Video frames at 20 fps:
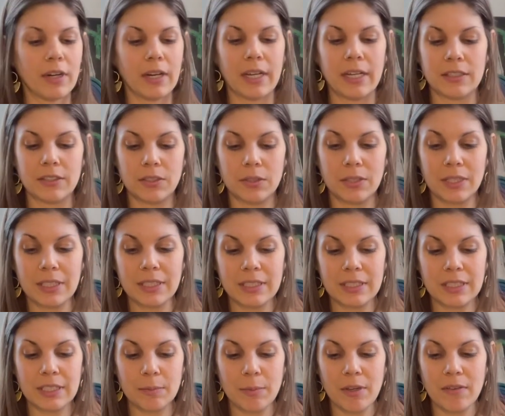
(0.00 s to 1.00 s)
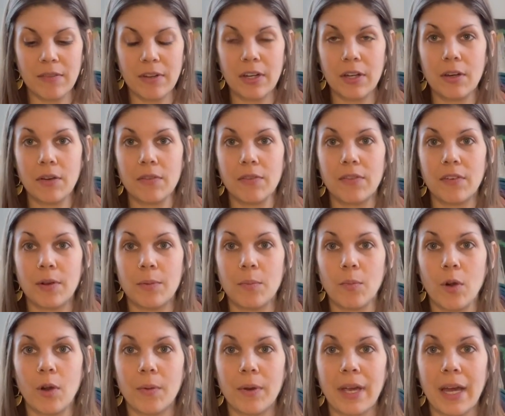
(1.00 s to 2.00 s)
in case you didn't see my video from
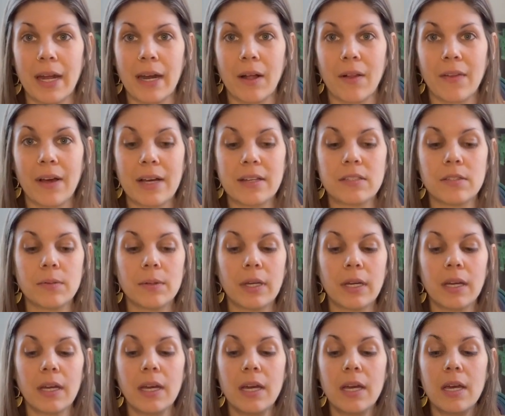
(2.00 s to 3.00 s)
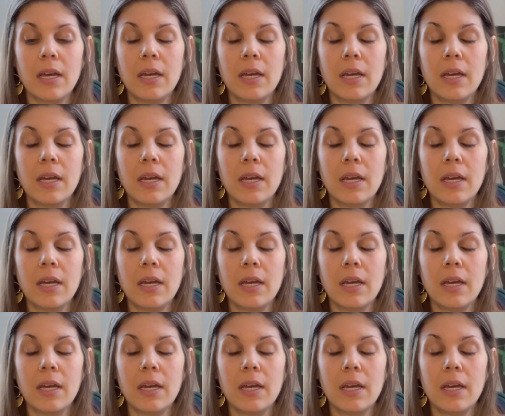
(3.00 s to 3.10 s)
what we had out last week,